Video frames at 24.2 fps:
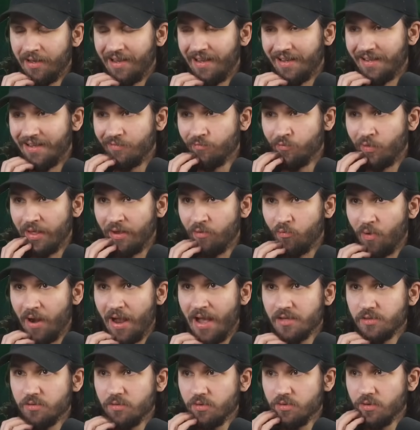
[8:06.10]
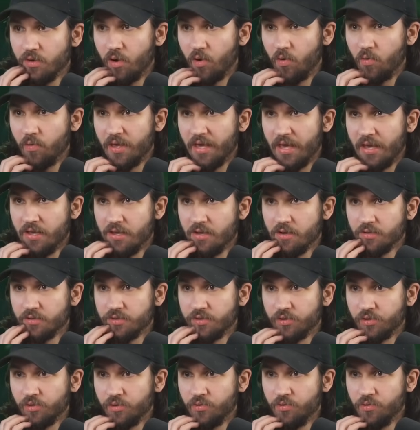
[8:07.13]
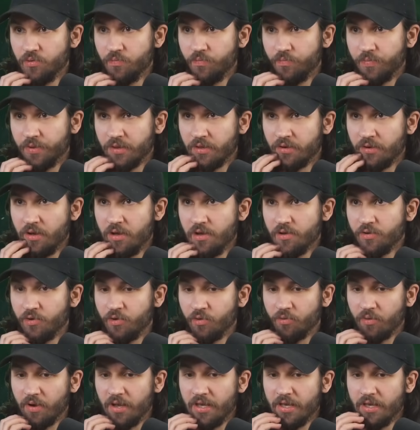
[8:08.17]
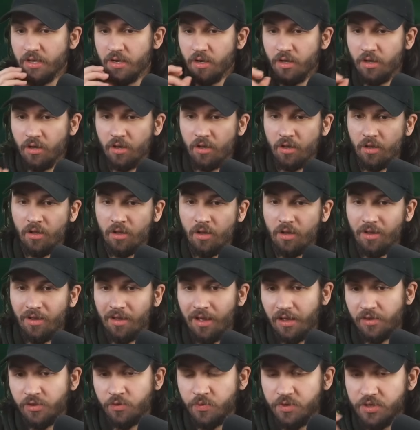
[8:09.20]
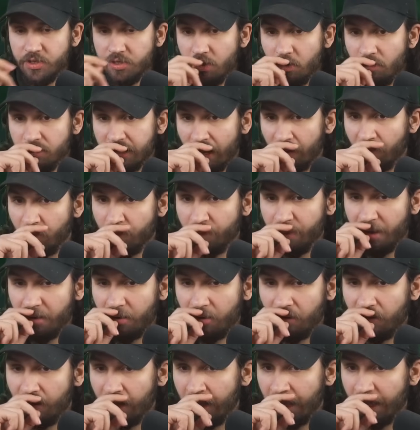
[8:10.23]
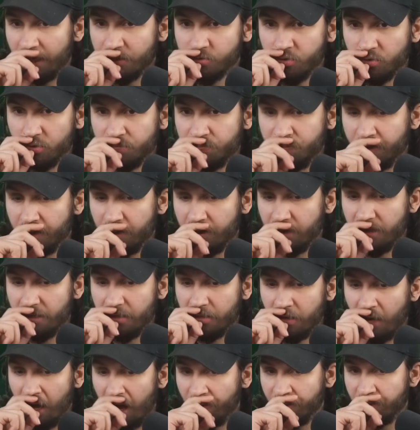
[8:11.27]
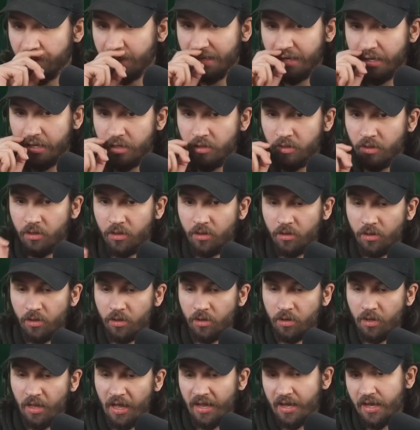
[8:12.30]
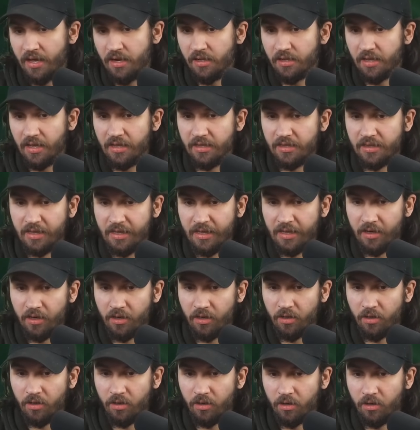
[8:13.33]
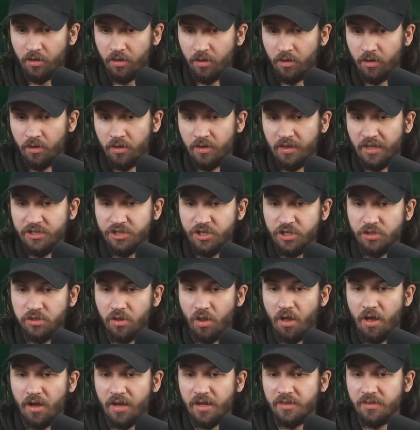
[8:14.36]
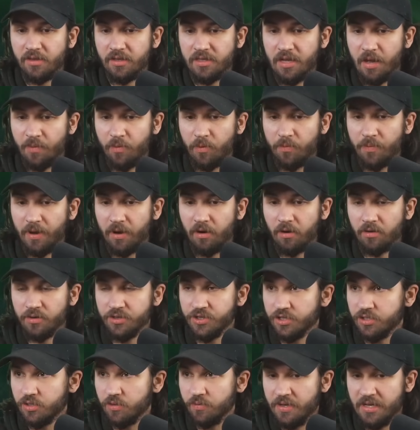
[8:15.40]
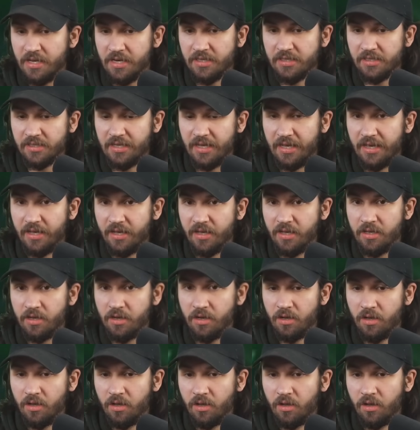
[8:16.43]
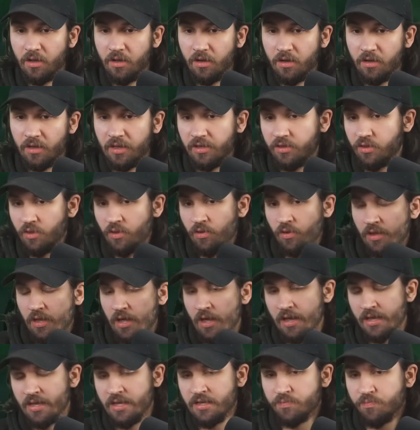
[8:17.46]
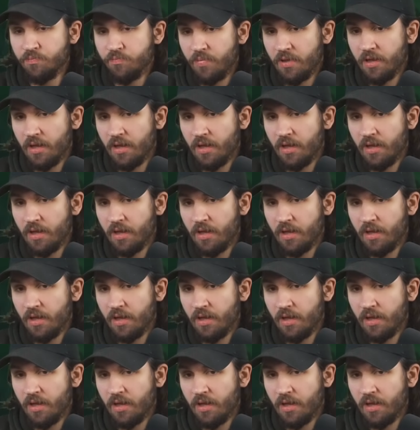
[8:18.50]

I, like, Rascals are okay here too, but they're not great. Do we just go double barrel, Electro Spirit, Goblin Gang? I kind of like that. Let's just lock in the double barrel just so he doesn't take it. Like, he's...